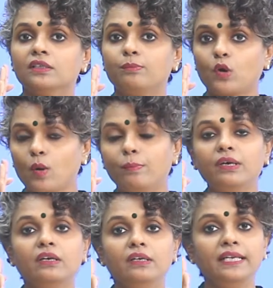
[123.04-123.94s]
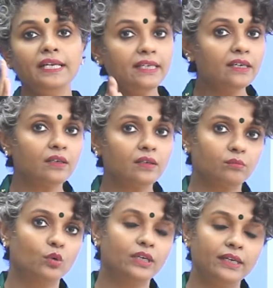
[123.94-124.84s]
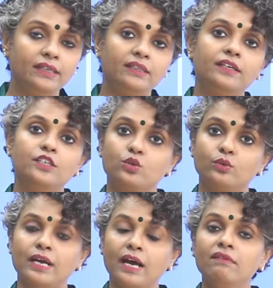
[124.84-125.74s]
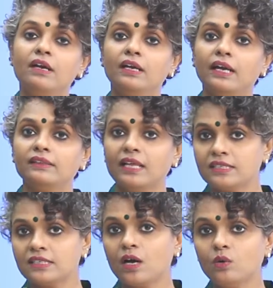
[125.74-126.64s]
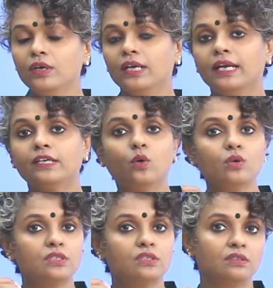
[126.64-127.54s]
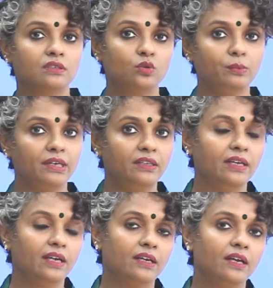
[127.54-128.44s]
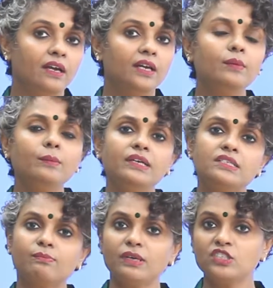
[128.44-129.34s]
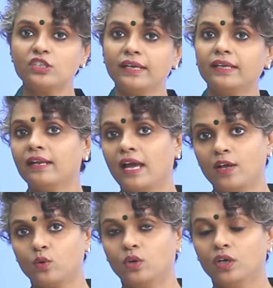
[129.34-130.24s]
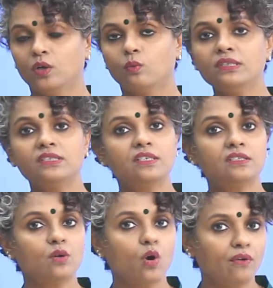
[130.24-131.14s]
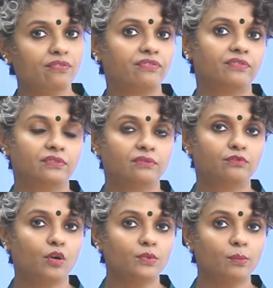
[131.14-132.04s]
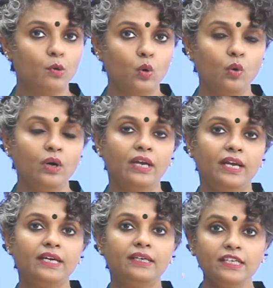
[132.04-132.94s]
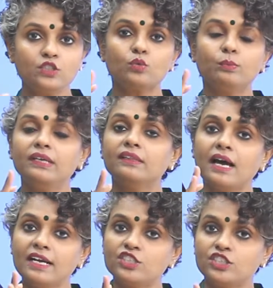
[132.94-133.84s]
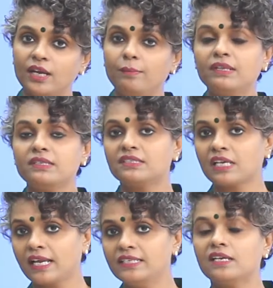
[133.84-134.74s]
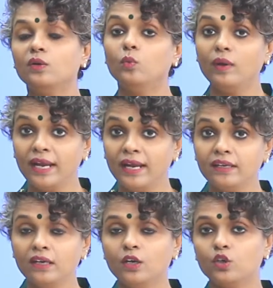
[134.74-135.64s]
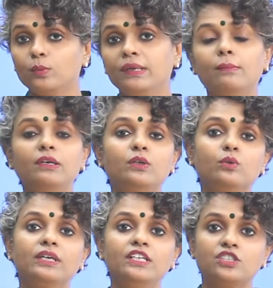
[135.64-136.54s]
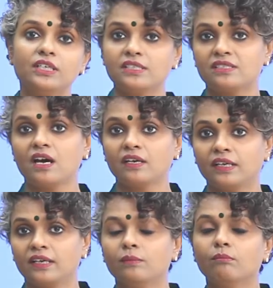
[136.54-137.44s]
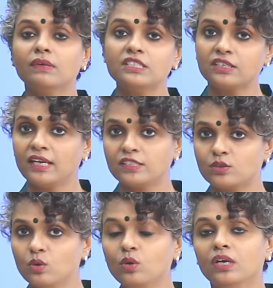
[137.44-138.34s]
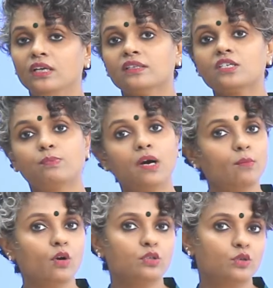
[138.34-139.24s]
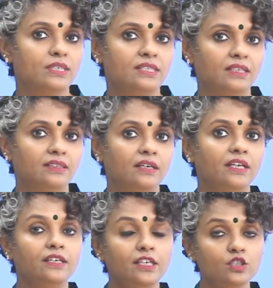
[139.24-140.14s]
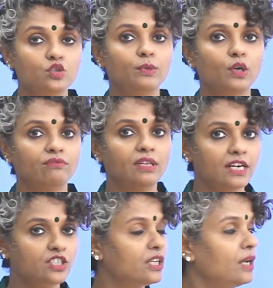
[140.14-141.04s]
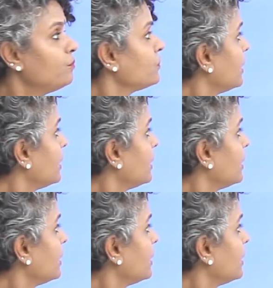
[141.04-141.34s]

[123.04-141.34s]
the proper linear motility that it should have and that's how it goes to meet the egg. Remember, it's much like an arrow. Once it is off from the bow, it needs to be in that shape and size and weight to be able to reach its target. Much like so, the sperm also is like that. It needs to be of that shape.